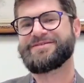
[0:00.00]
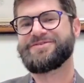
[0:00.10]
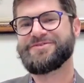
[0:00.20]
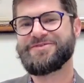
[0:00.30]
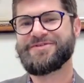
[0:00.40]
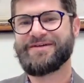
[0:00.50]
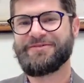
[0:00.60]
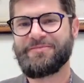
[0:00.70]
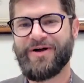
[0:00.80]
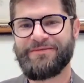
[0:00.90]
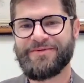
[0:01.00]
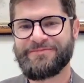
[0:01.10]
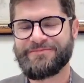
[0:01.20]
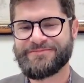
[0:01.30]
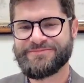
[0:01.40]
Doozy of a
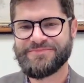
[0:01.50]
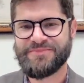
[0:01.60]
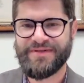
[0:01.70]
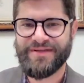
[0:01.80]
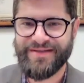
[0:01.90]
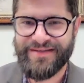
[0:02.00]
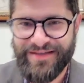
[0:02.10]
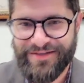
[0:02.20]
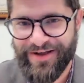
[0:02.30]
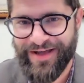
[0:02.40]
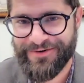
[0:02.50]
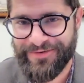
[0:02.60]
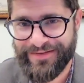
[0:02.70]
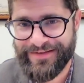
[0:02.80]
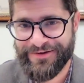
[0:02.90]
problem. Get your head
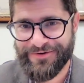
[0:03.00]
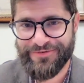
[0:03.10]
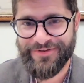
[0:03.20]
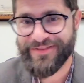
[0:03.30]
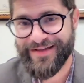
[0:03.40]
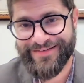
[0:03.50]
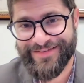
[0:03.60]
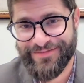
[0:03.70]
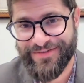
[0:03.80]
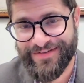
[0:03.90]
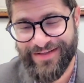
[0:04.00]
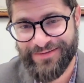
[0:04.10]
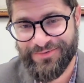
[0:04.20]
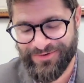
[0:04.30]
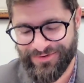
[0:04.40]
around that over the Thanksgiving
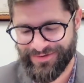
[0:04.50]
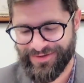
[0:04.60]
table.